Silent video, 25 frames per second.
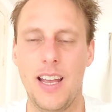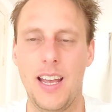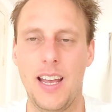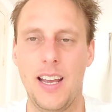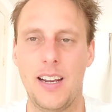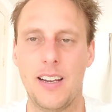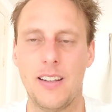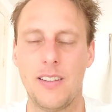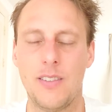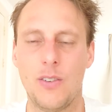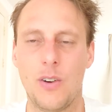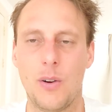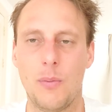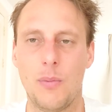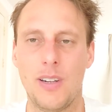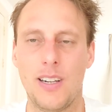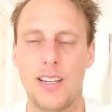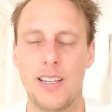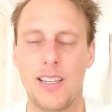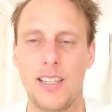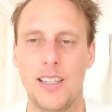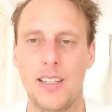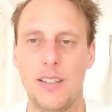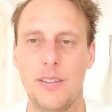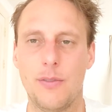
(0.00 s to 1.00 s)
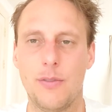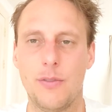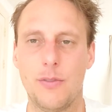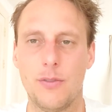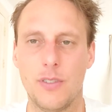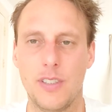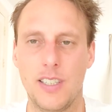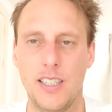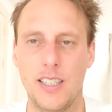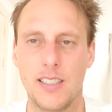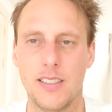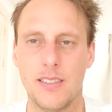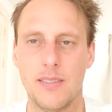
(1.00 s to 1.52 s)
economically
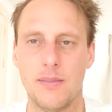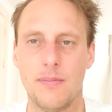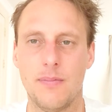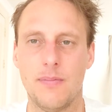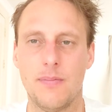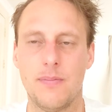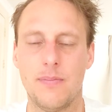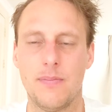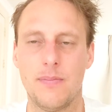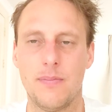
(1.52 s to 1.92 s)
freedom.